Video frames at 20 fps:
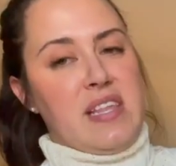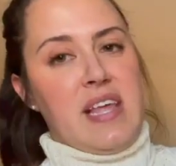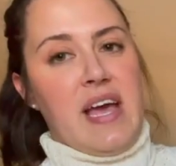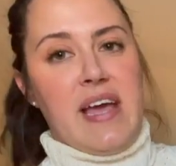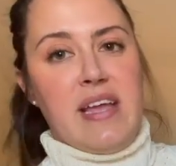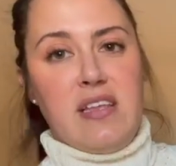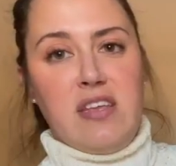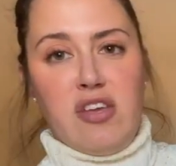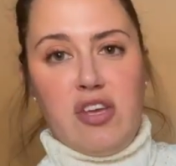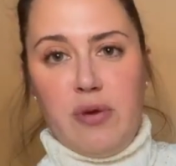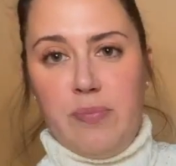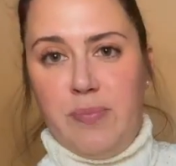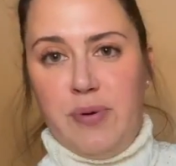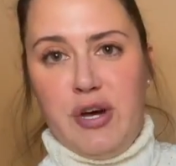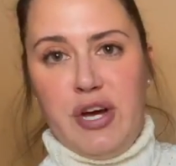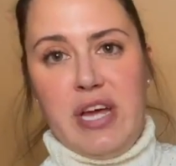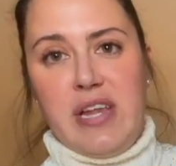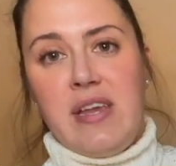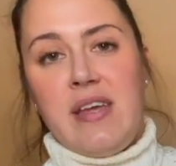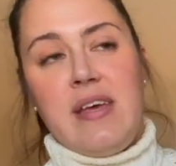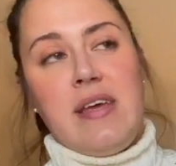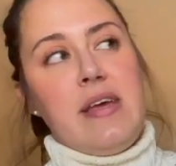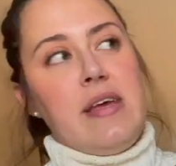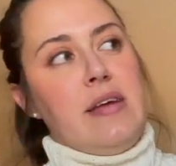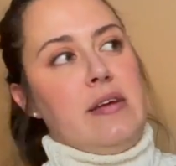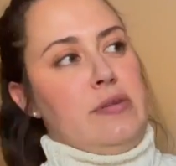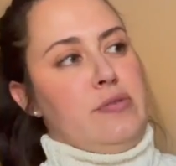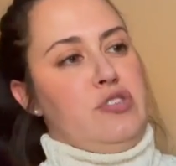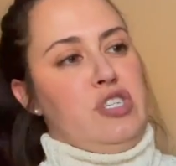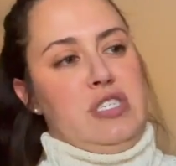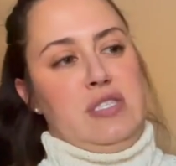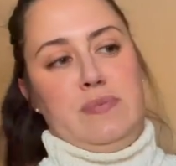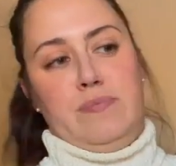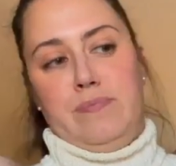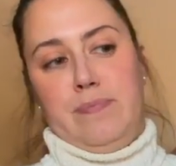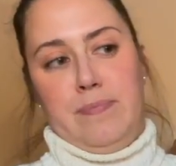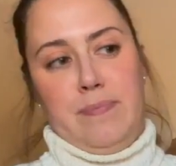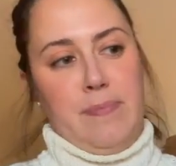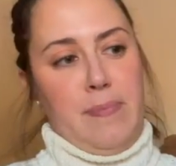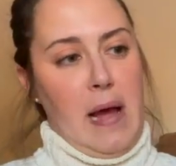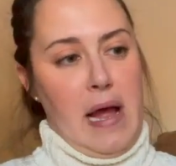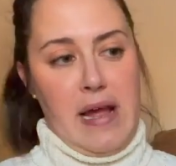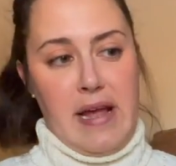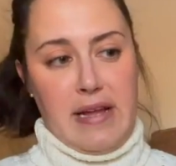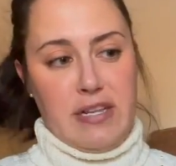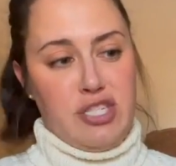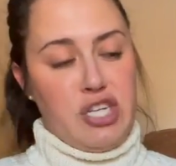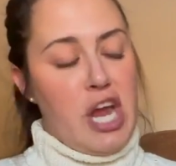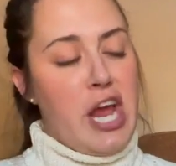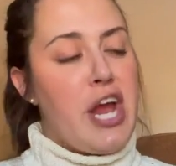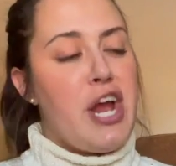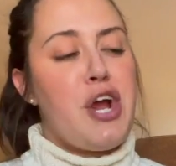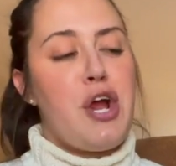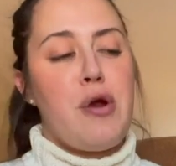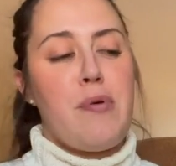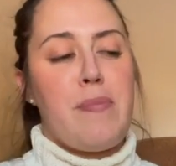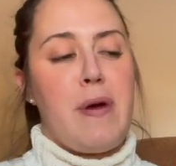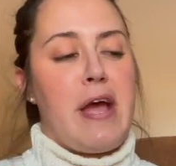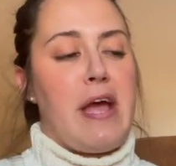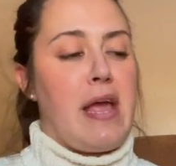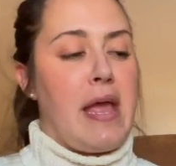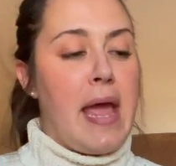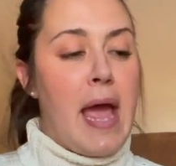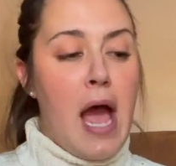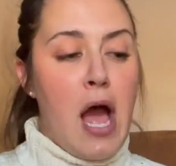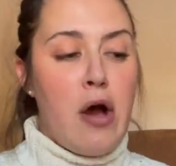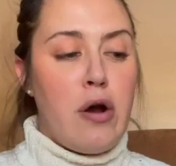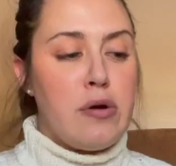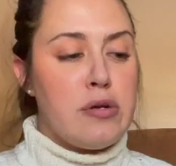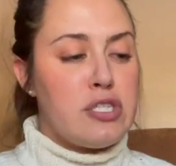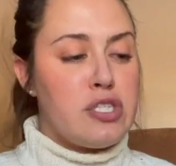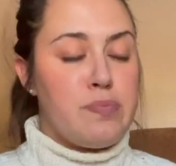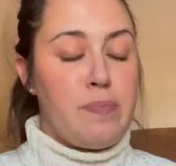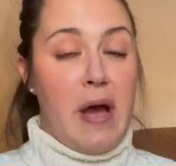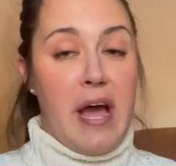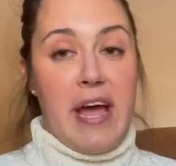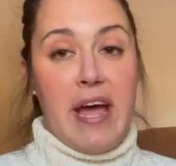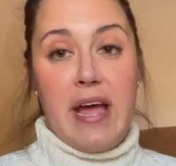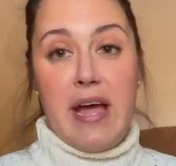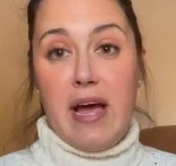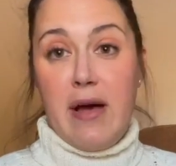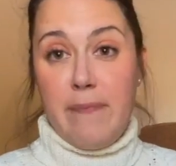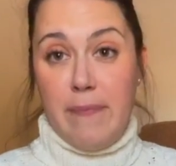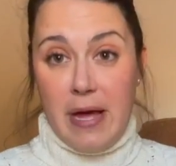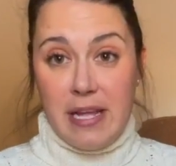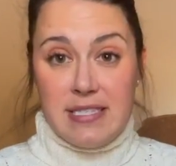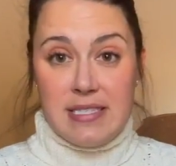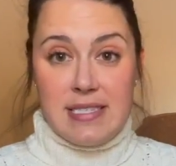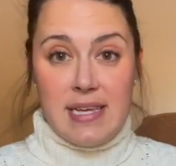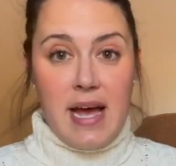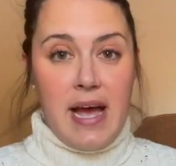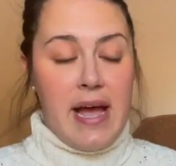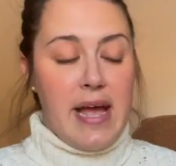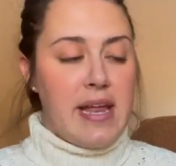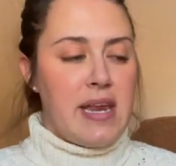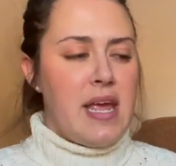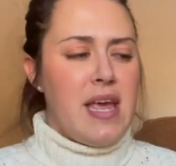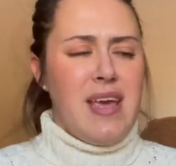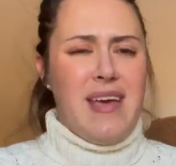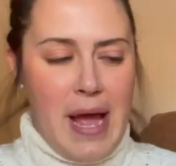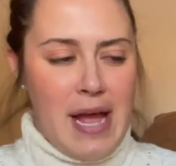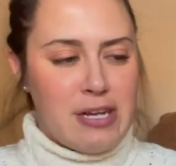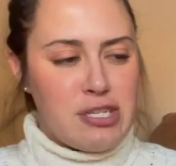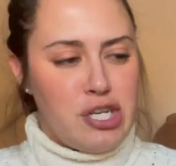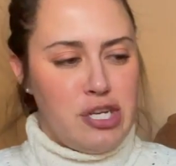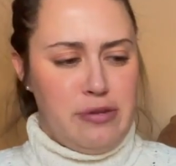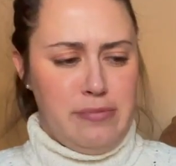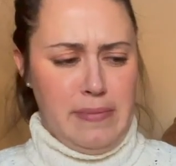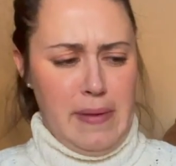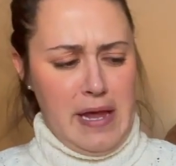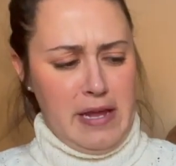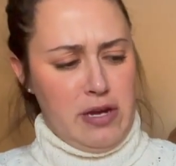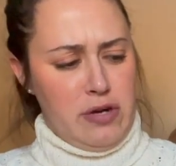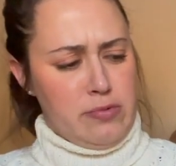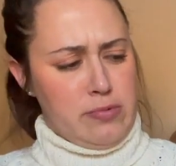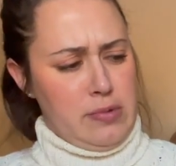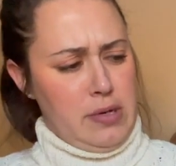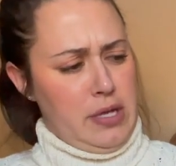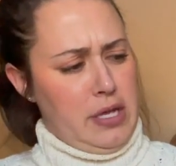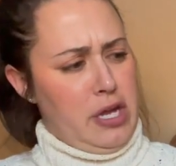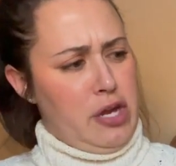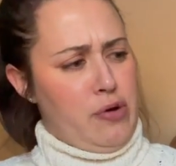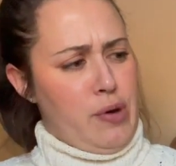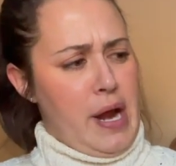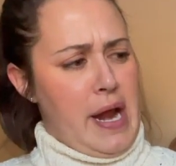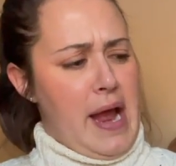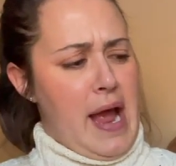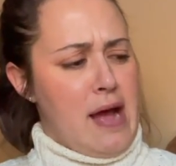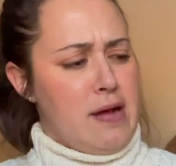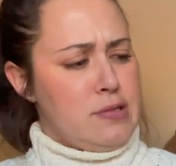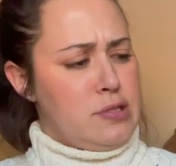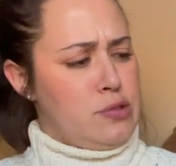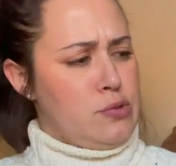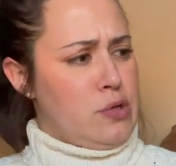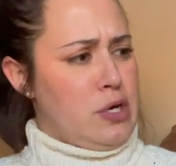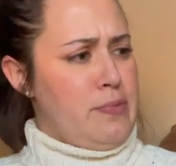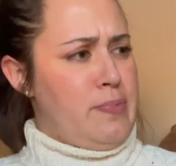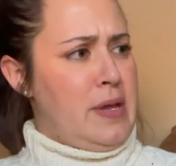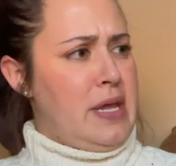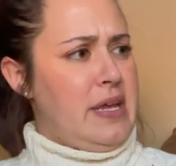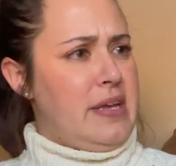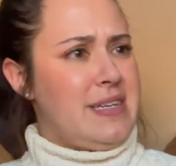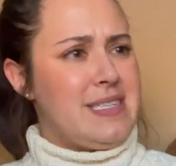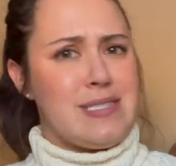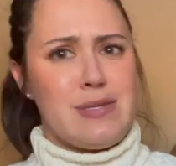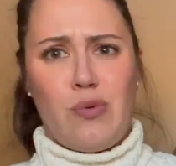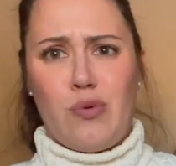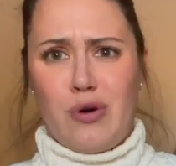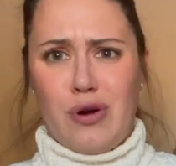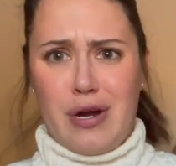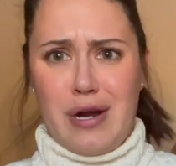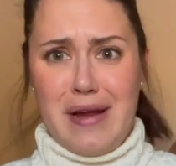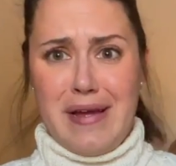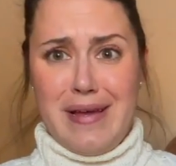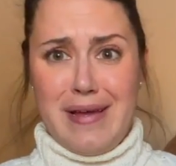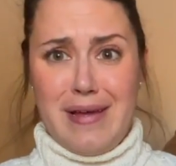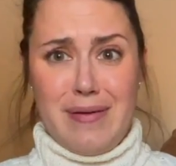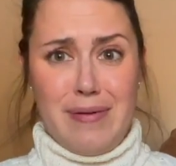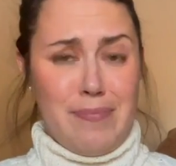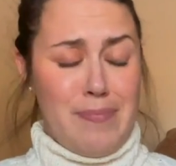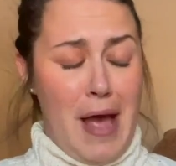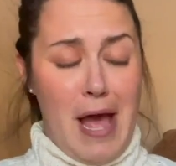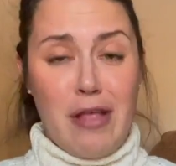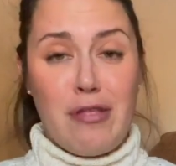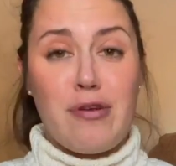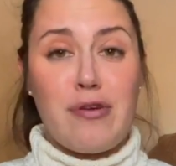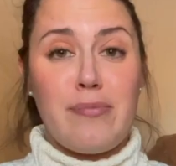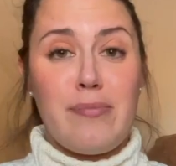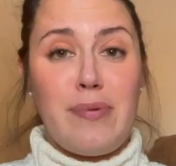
that you could put just by a chair, by a couch, by a bedside. Actually, it would make a really great outdoor piece or bathroom